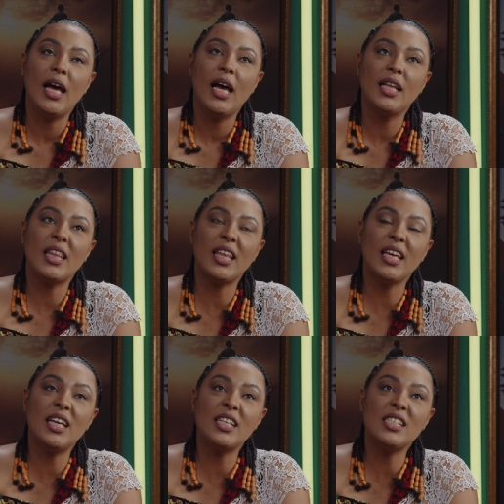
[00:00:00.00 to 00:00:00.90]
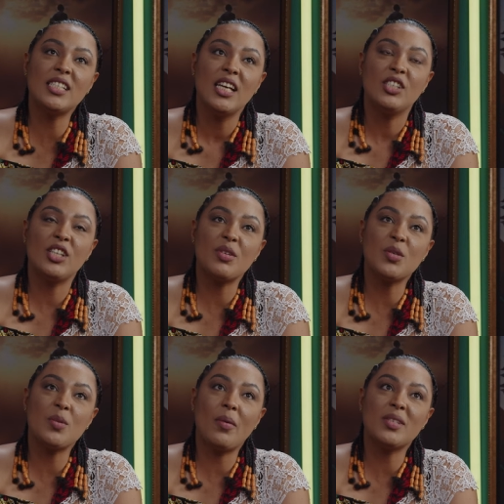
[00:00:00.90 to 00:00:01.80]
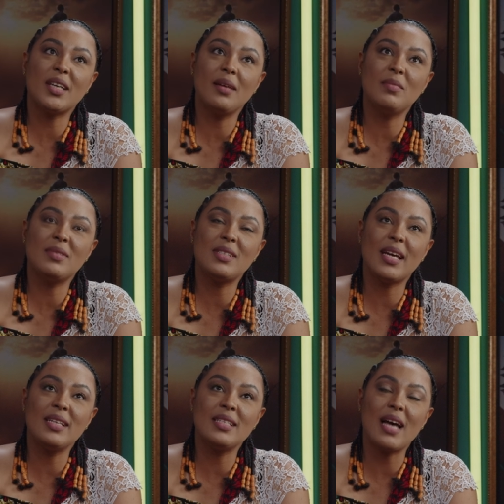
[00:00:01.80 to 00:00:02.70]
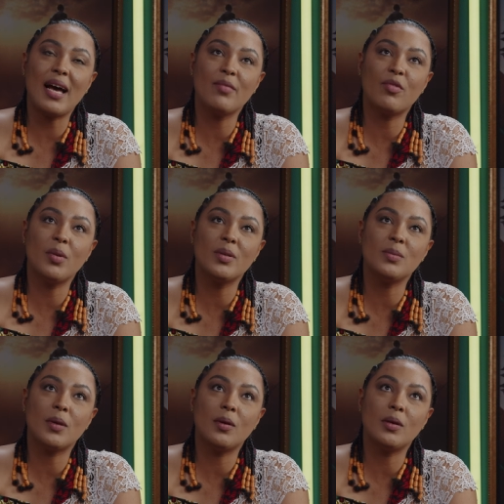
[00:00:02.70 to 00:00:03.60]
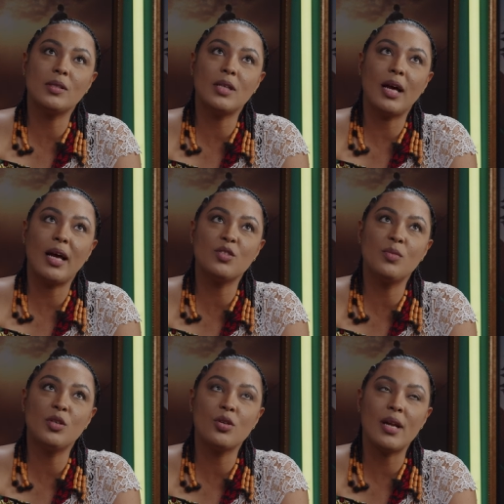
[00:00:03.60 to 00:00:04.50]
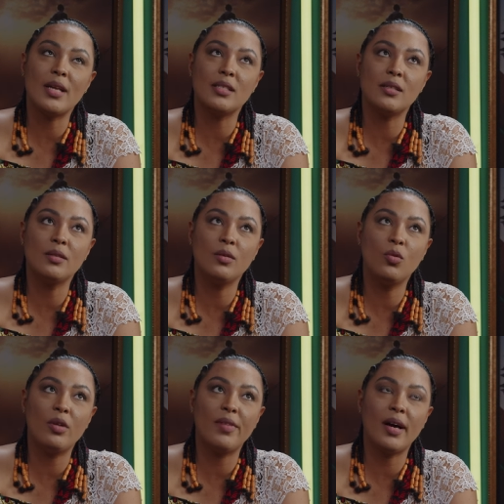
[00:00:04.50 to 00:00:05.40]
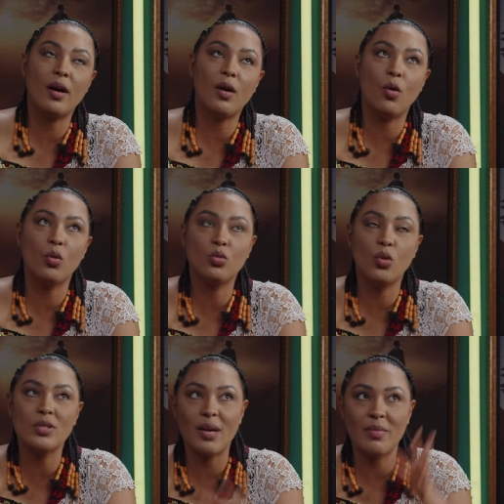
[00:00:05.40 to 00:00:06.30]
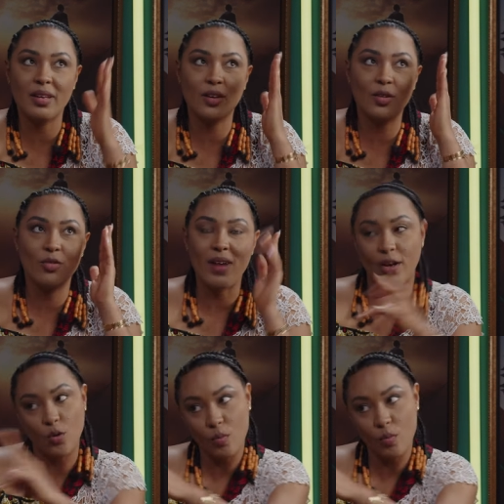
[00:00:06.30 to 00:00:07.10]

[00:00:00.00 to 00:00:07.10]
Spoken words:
The thing is, See, the reason why I was taking time for me was because I had to make sure that whoever or those that I'm thinking of are not